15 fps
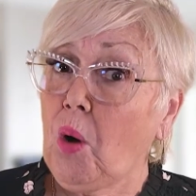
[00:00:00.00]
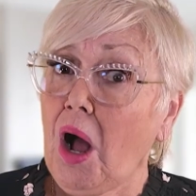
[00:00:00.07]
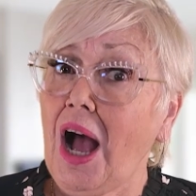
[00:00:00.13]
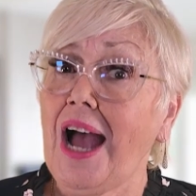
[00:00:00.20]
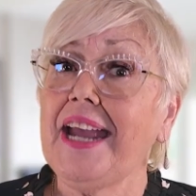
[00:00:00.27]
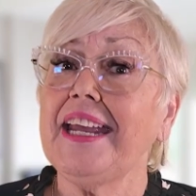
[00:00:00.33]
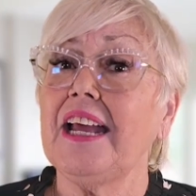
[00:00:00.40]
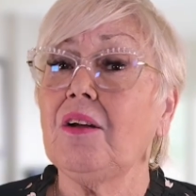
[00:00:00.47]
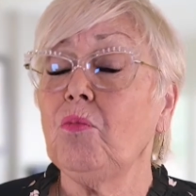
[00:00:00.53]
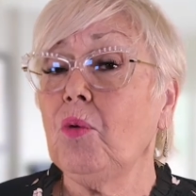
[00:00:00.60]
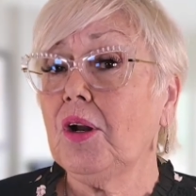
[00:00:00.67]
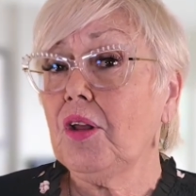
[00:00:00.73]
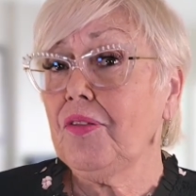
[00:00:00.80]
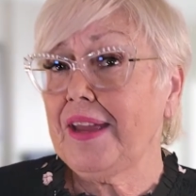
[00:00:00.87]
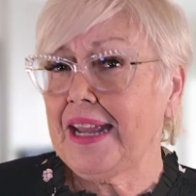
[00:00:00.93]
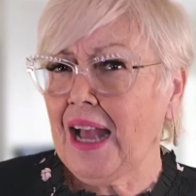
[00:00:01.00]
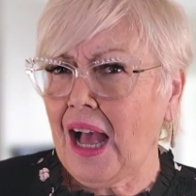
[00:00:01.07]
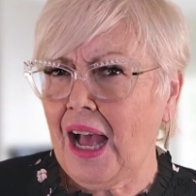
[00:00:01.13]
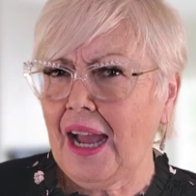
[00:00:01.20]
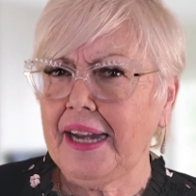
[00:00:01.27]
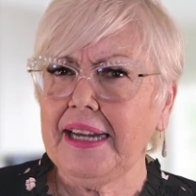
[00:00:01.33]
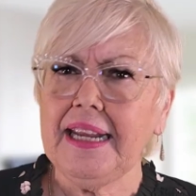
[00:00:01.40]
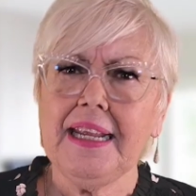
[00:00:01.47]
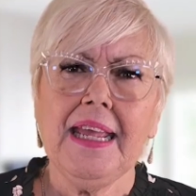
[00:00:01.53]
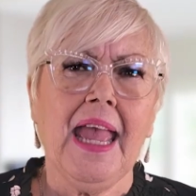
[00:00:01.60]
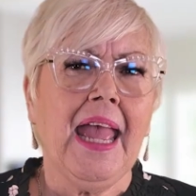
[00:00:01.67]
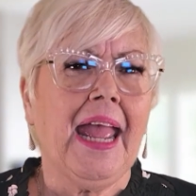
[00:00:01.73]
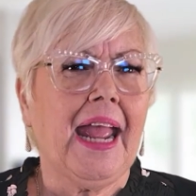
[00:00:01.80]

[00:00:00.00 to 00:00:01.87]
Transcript: why and what are they hiding